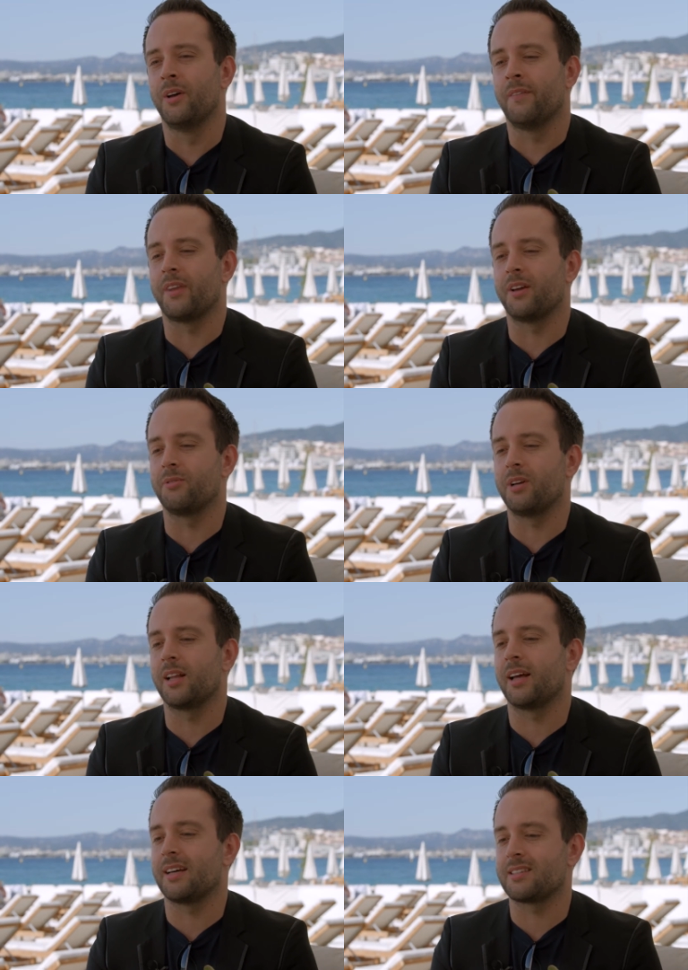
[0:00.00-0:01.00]
then you
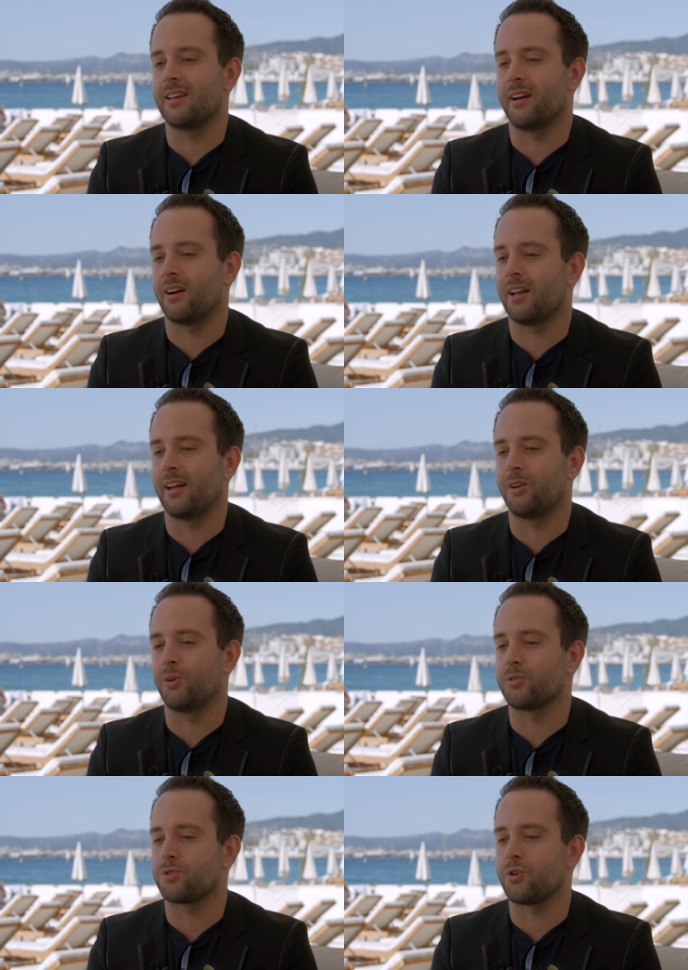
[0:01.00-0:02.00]
realize the airline
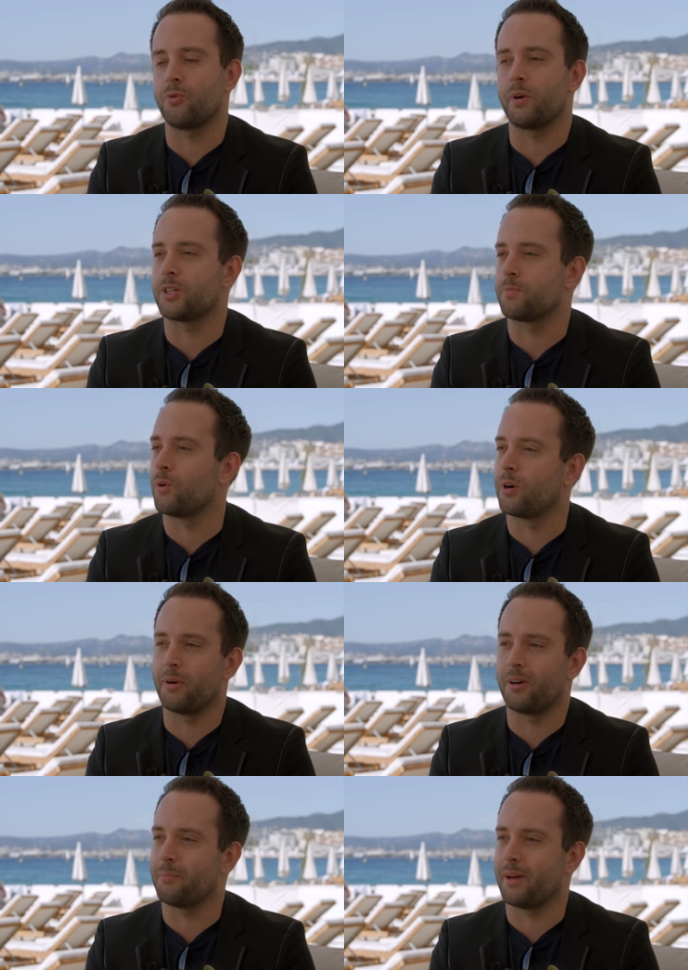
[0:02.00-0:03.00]
knows so much more
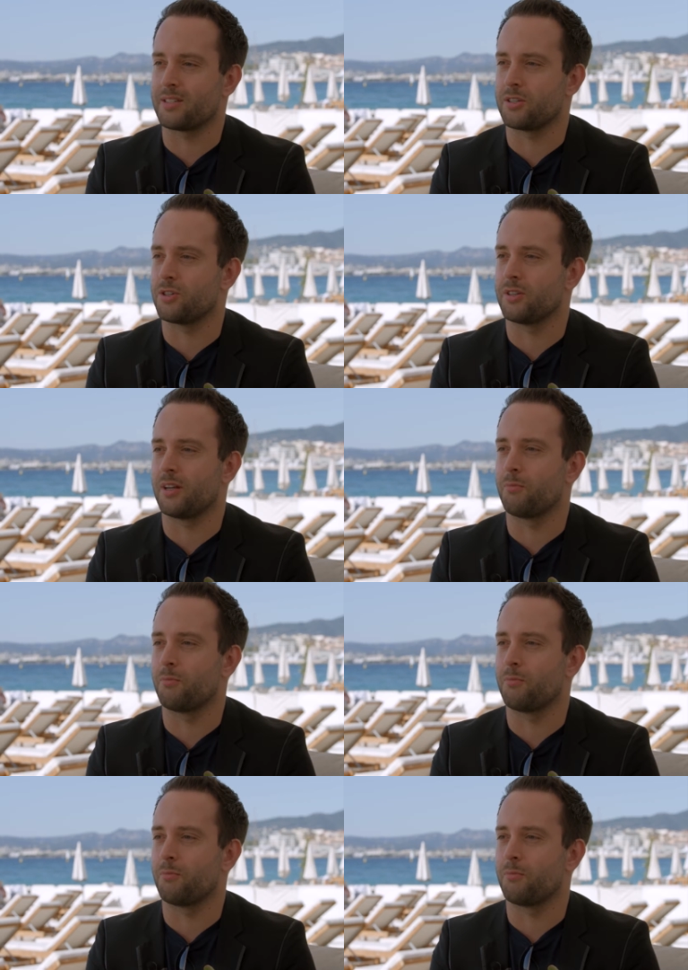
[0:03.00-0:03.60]
about a passenger than